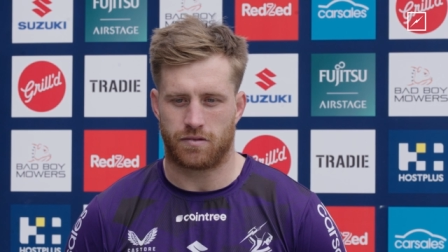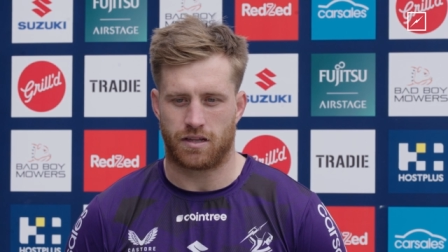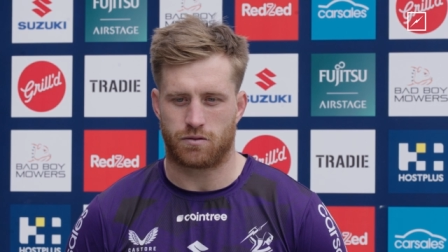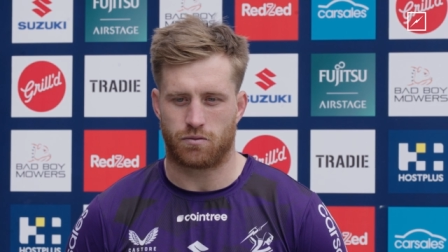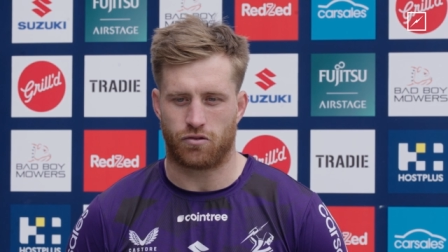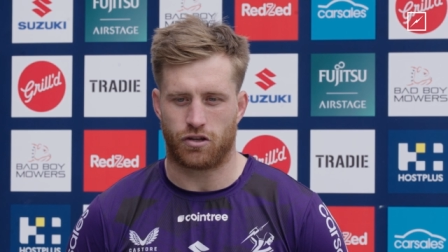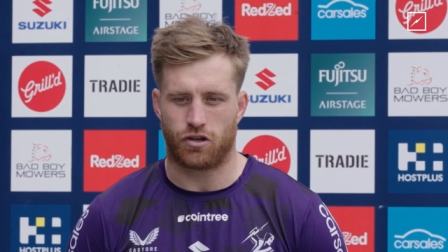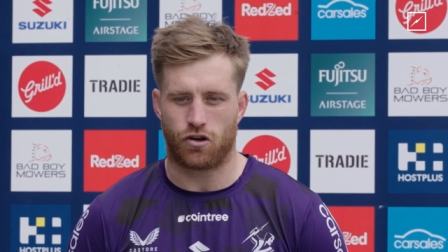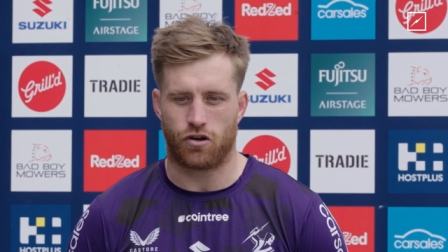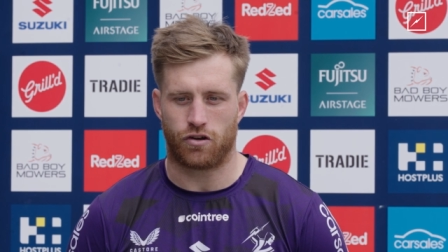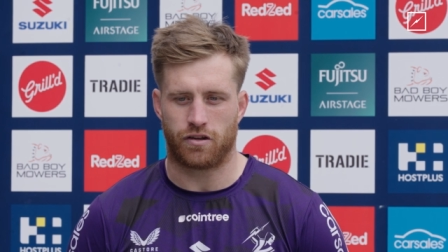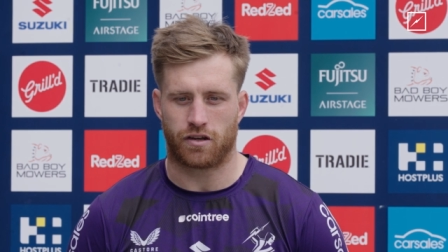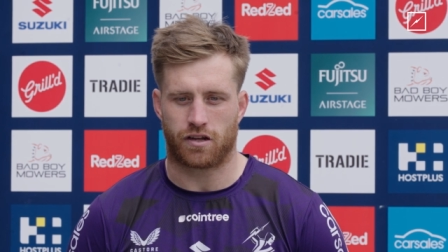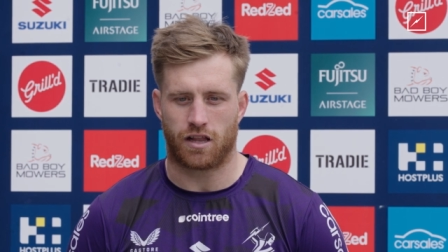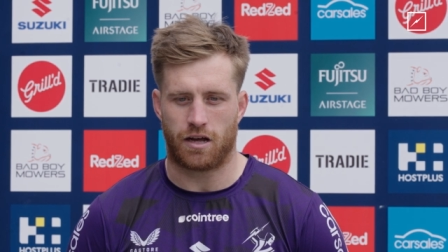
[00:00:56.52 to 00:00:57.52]
It's really
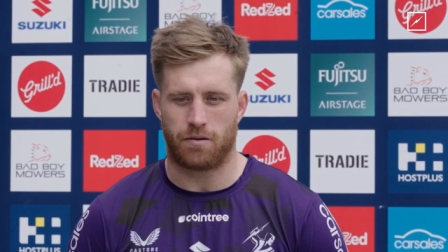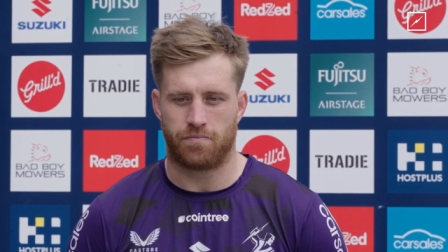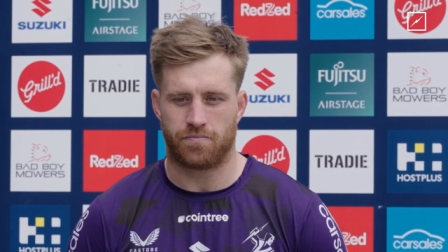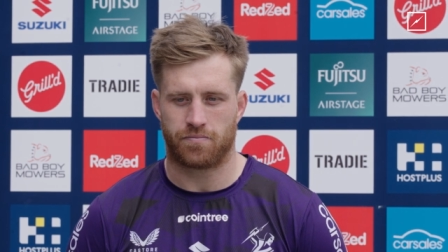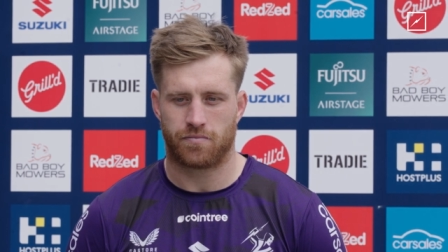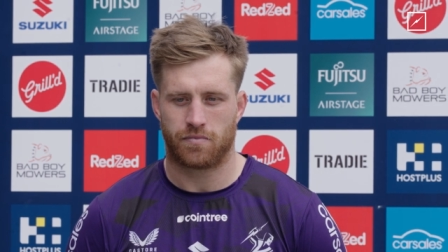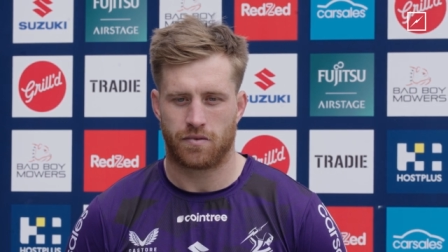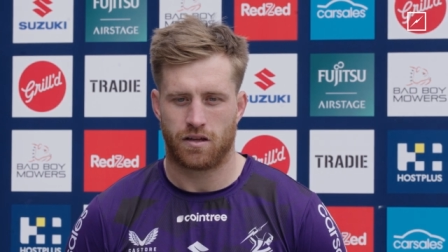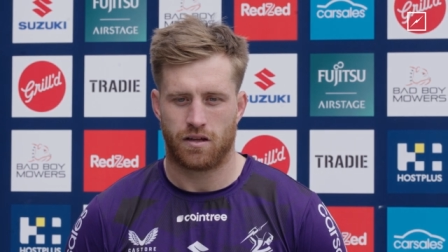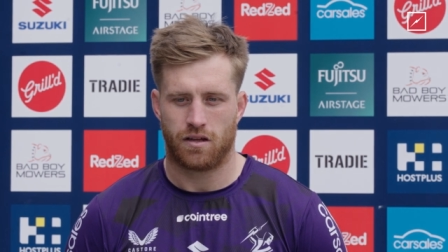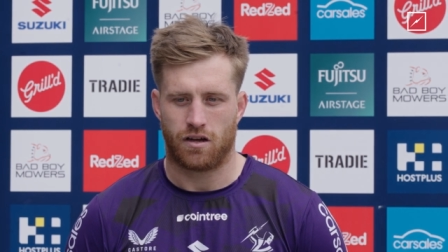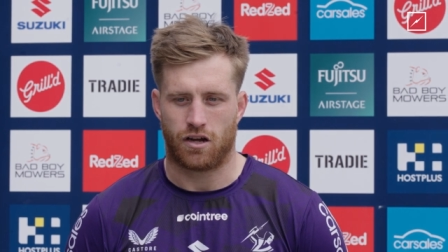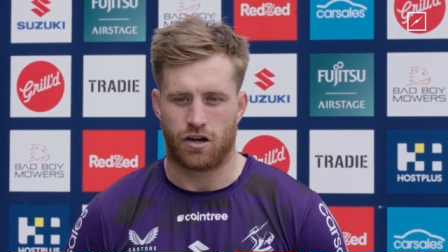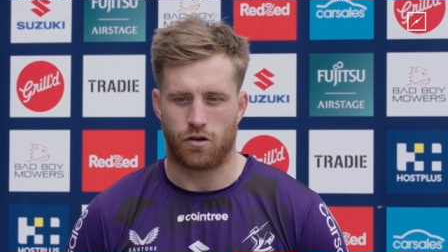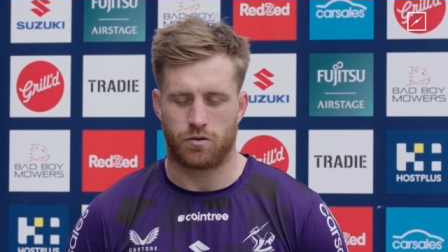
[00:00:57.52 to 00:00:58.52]
hurting the club.
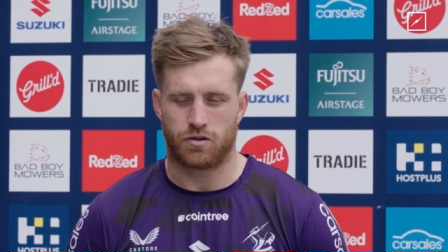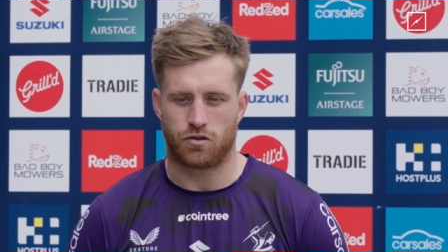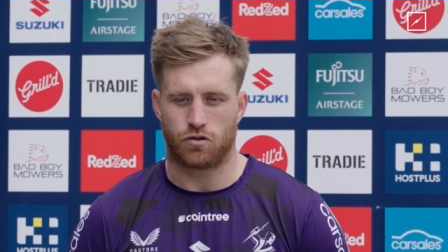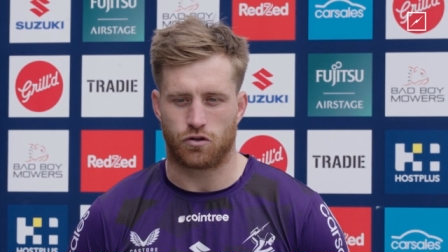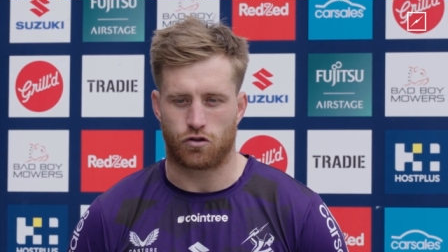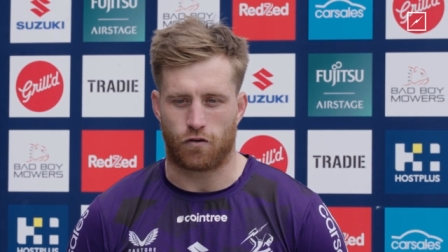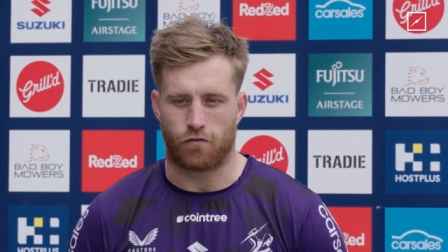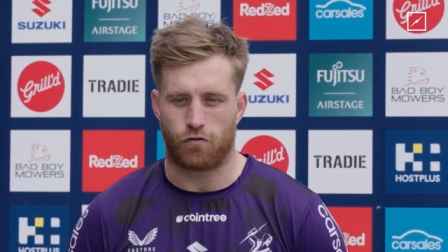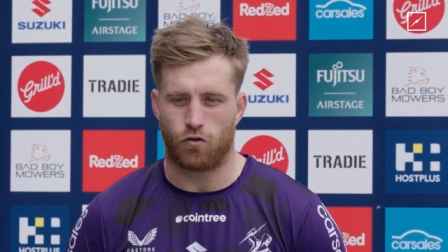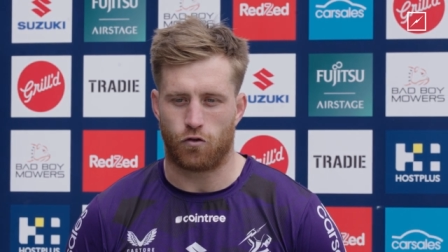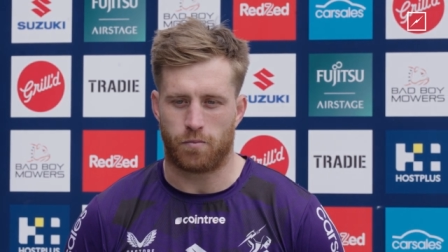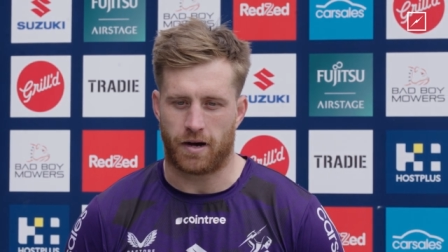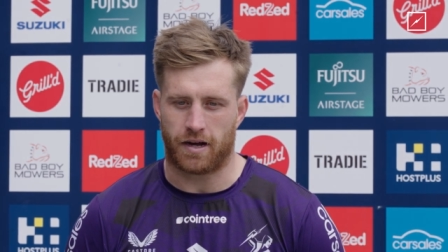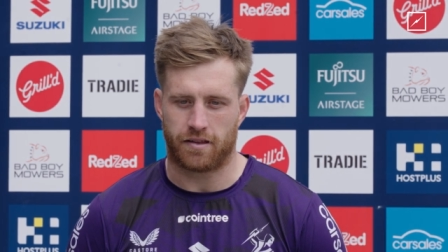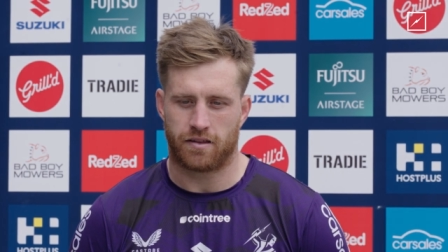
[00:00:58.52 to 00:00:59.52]
I know we're still in the top
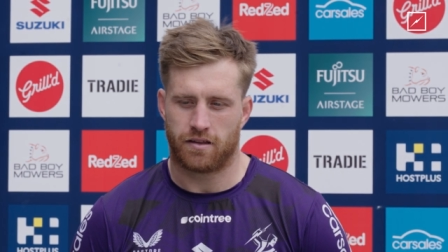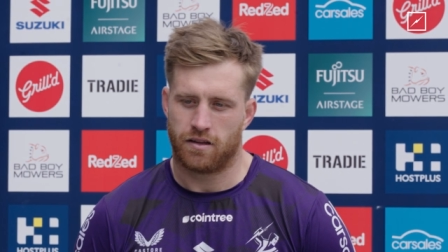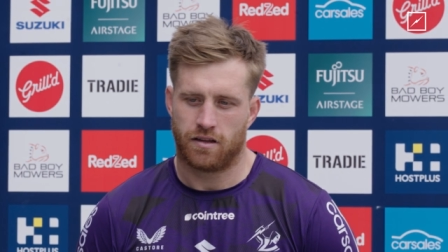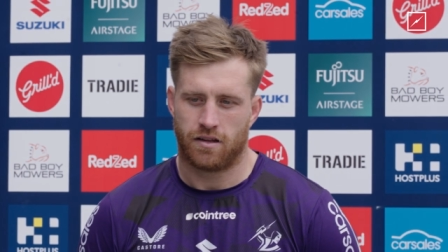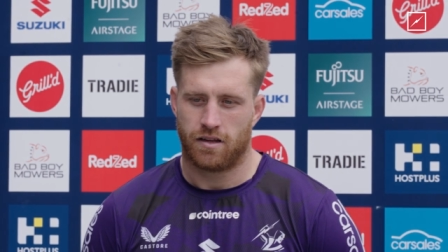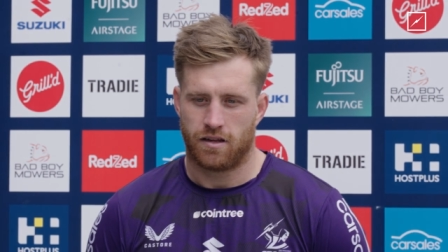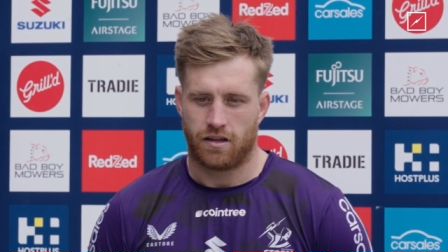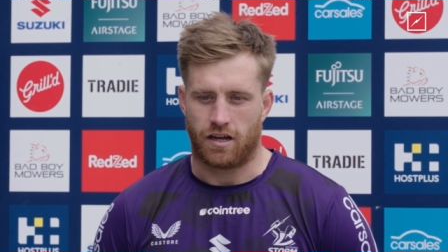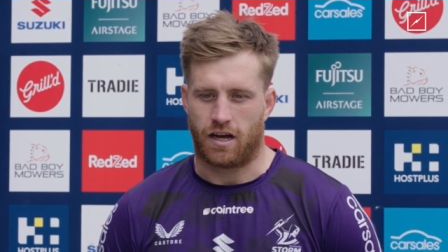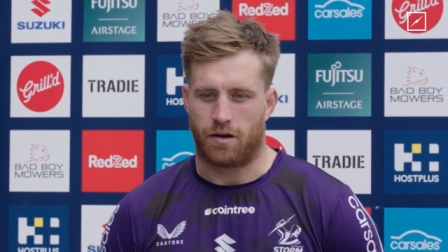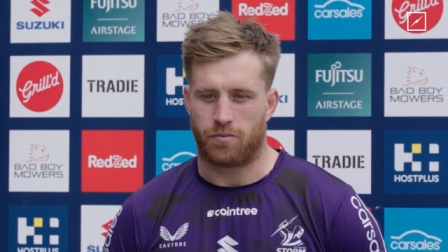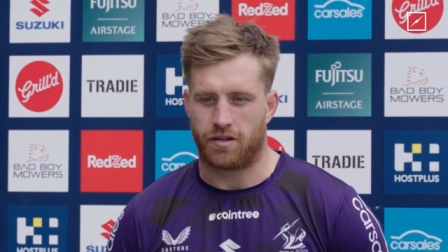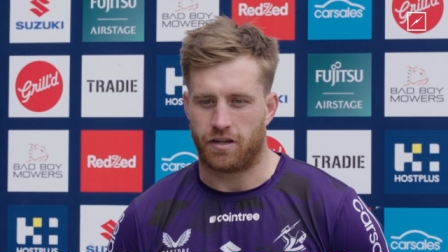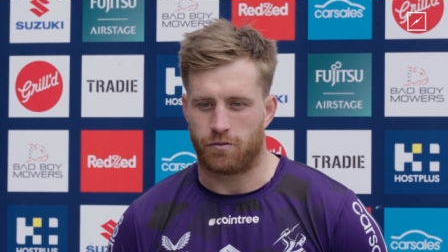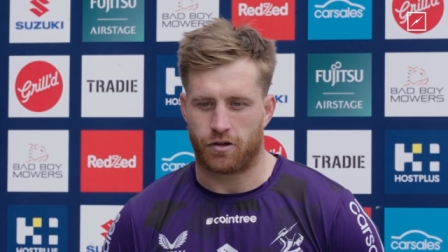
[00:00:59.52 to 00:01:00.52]
four, but
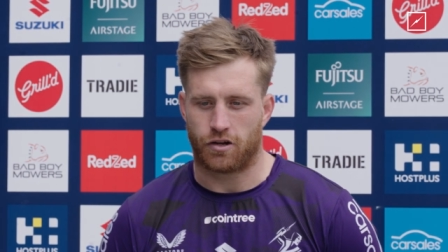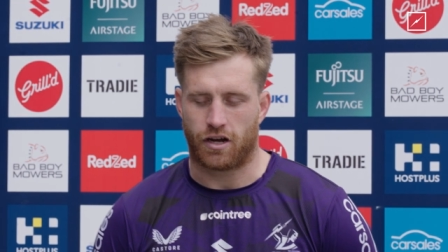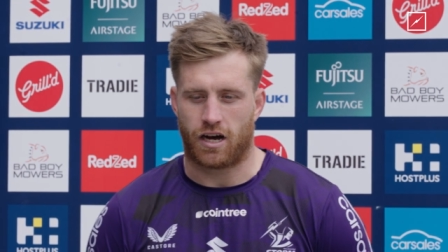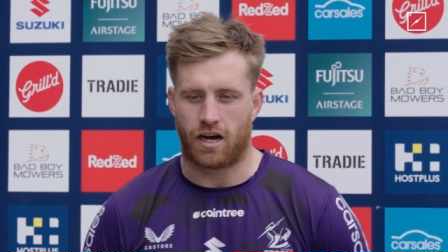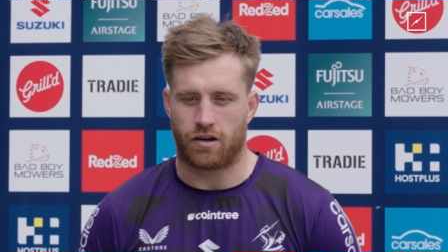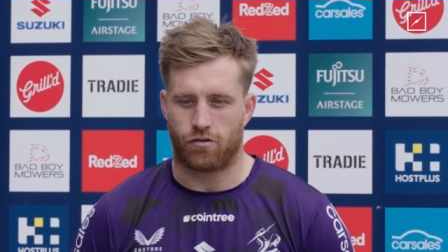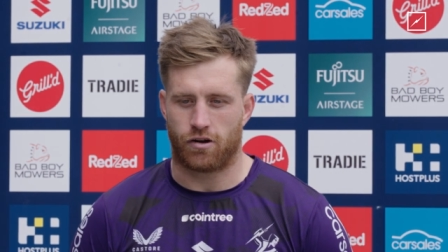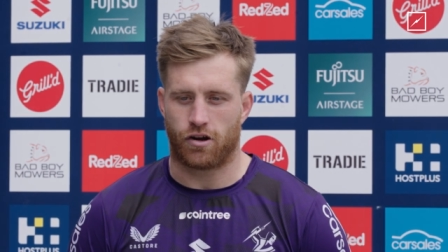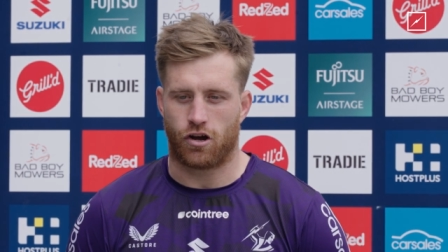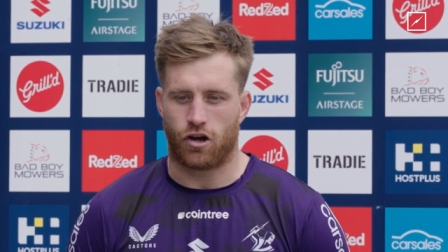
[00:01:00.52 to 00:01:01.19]
we got a hard run